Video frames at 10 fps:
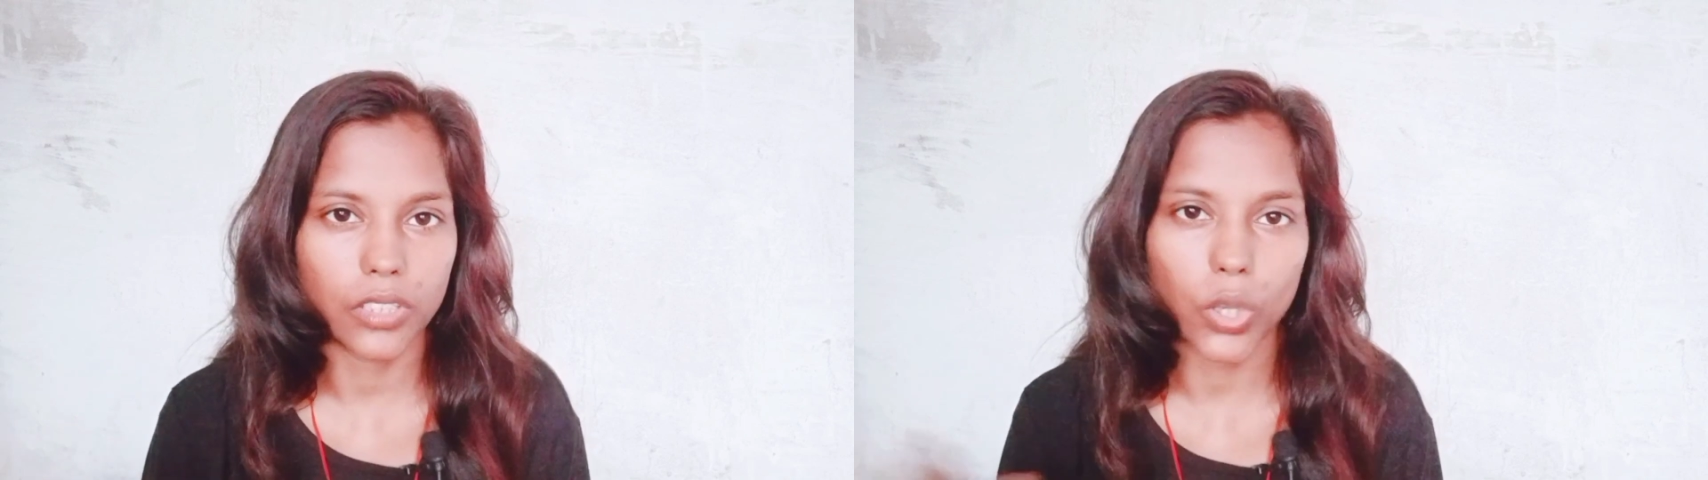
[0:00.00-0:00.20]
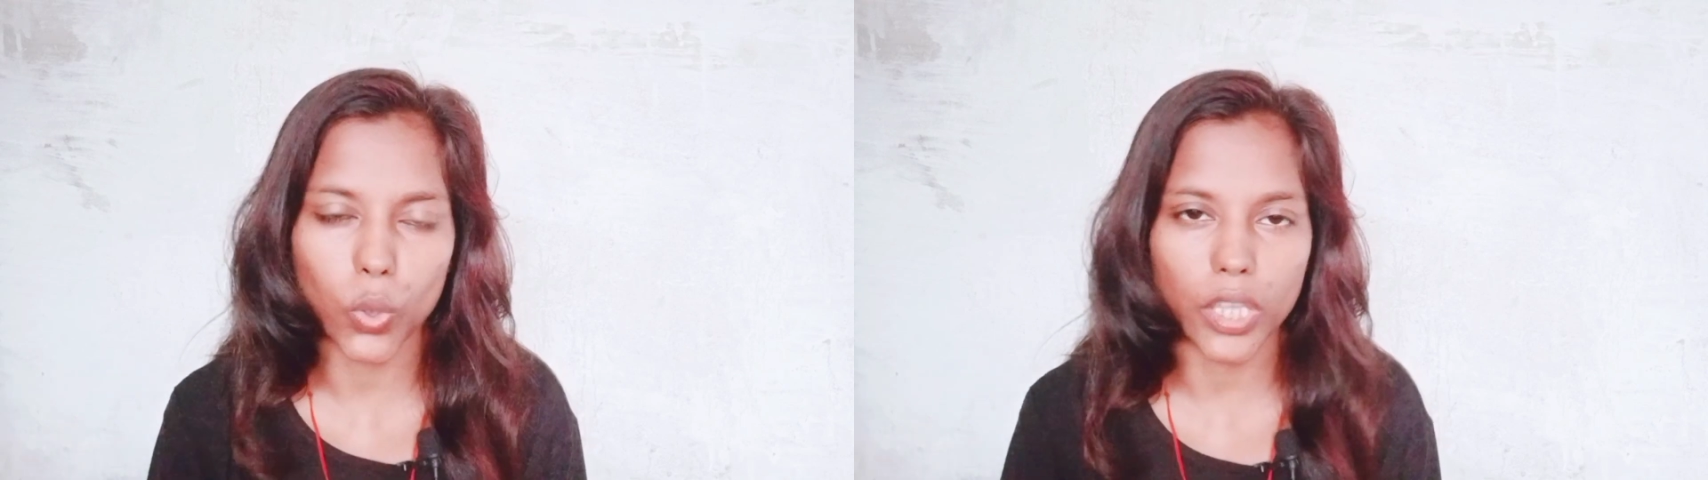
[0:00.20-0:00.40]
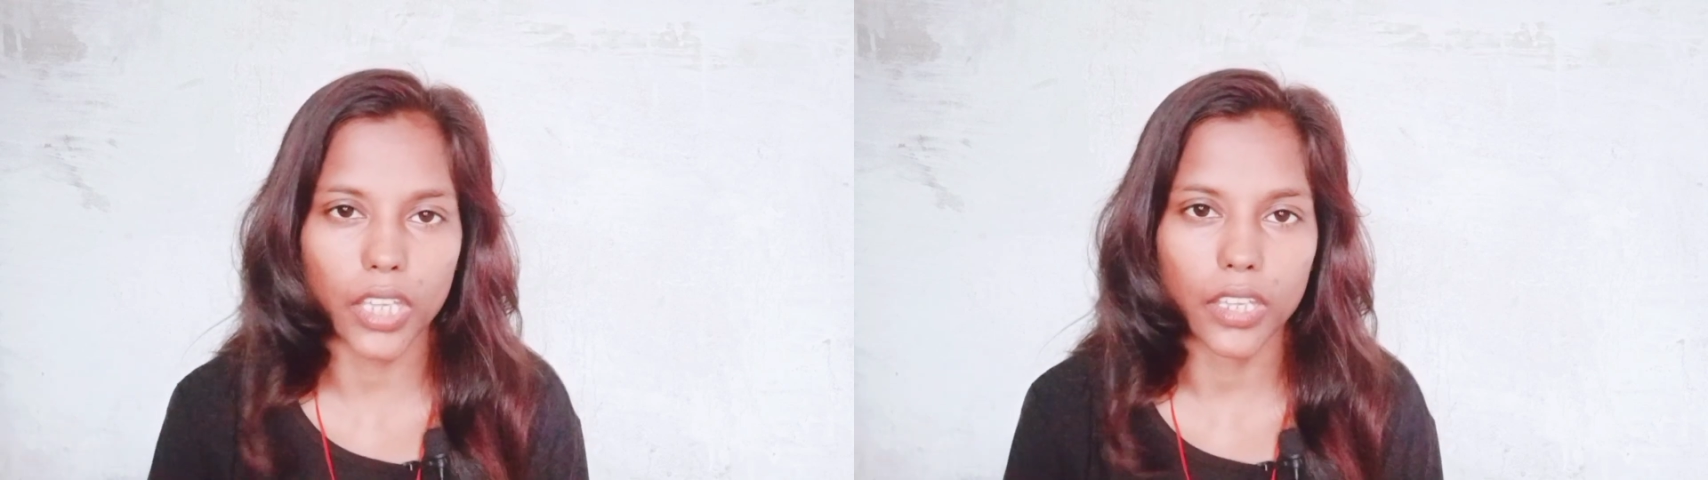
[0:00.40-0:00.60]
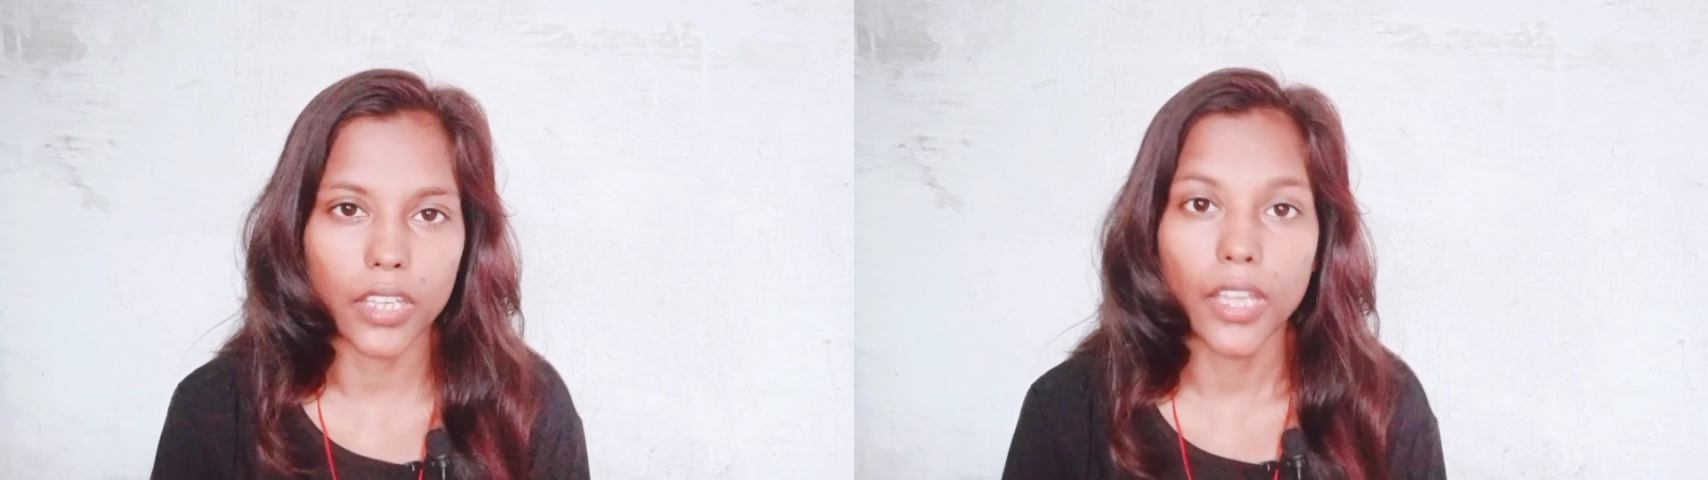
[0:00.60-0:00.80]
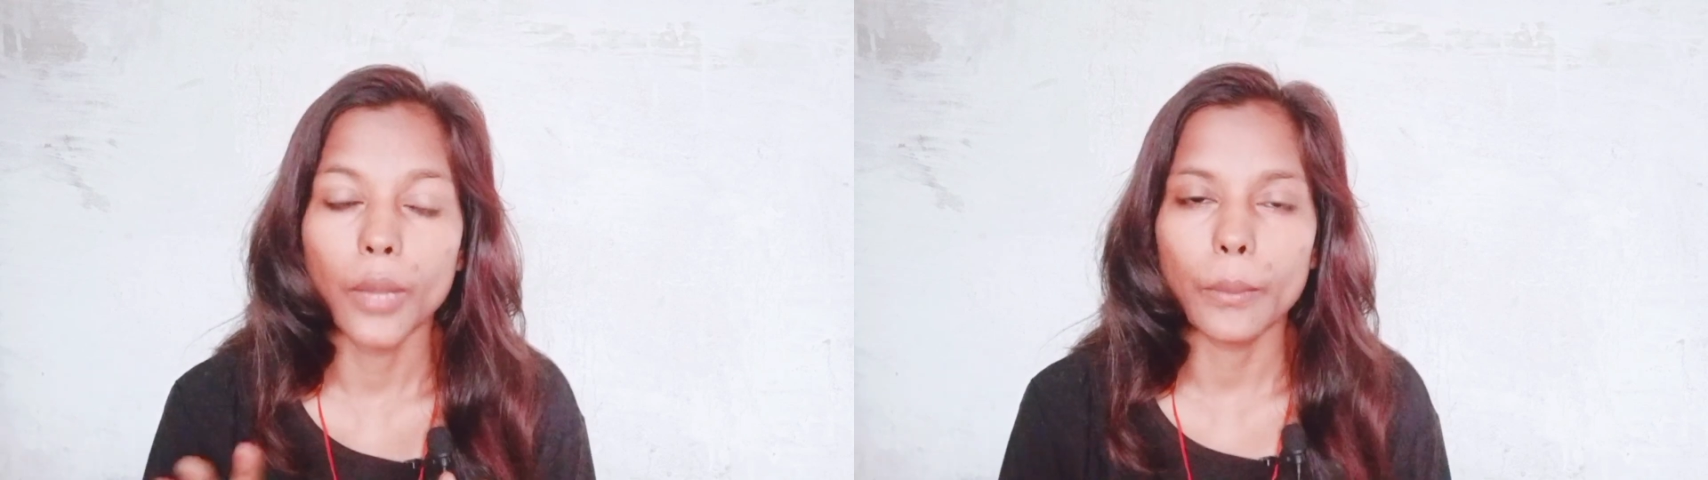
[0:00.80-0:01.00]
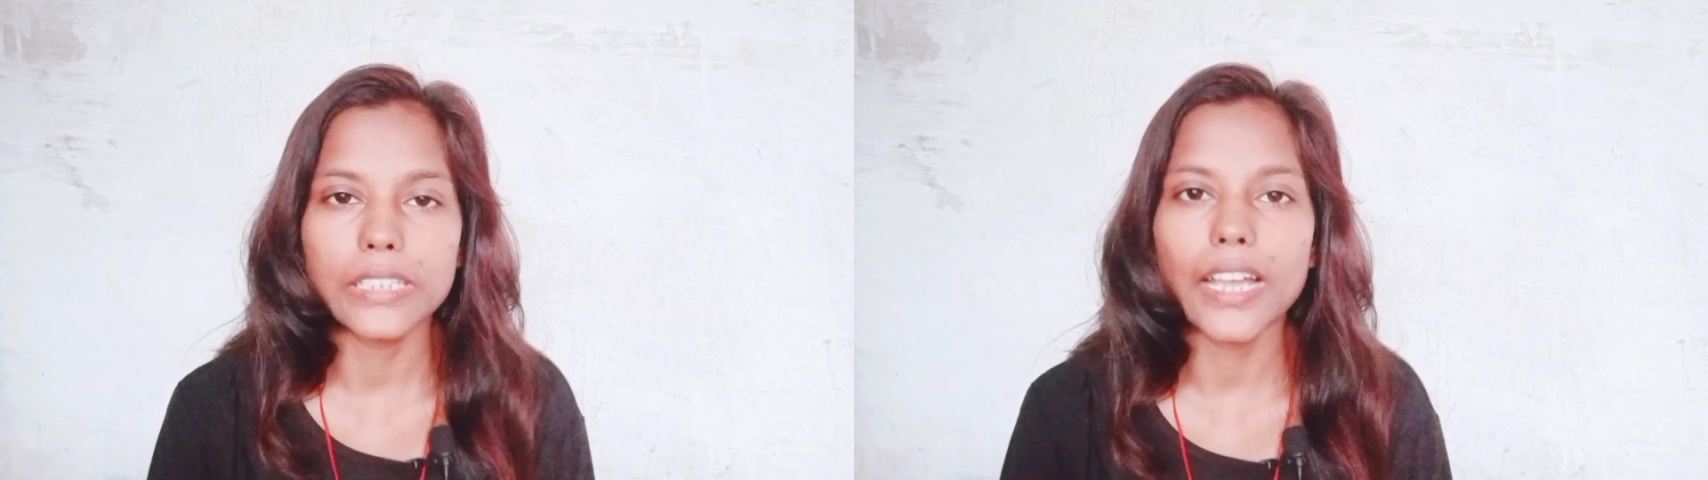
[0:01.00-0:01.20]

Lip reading: Okay, but the